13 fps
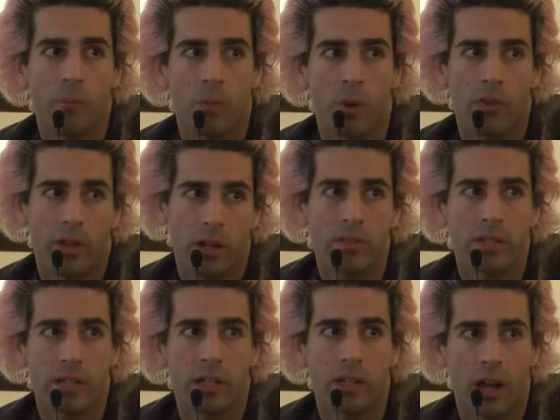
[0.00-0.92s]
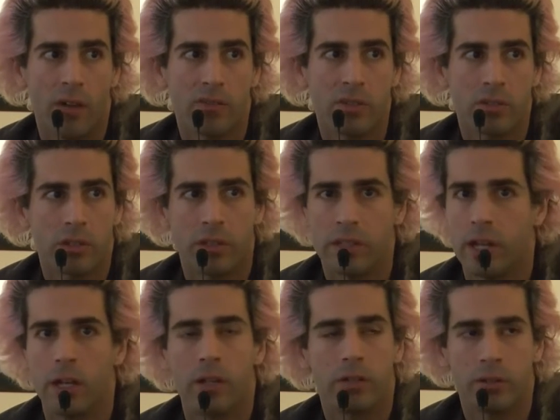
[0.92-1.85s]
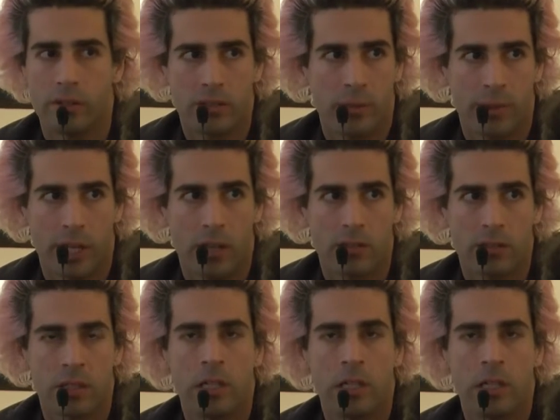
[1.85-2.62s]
where they're sitting in an office during the day or doing something else.